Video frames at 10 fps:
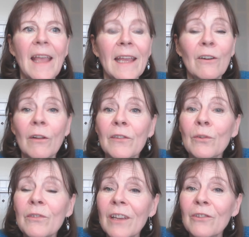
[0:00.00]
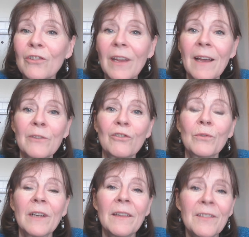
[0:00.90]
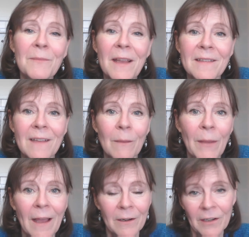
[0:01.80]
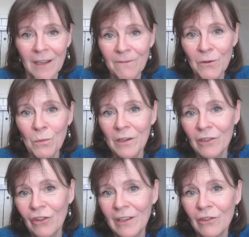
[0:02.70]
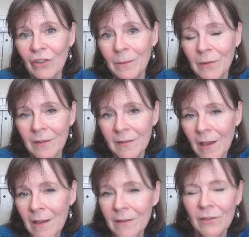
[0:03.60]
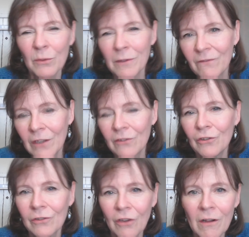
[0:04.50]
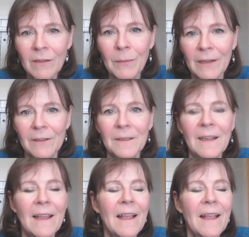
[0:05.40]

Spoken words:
It also tells you how to customize that pattern if you want to change up the size so it fits your dog better.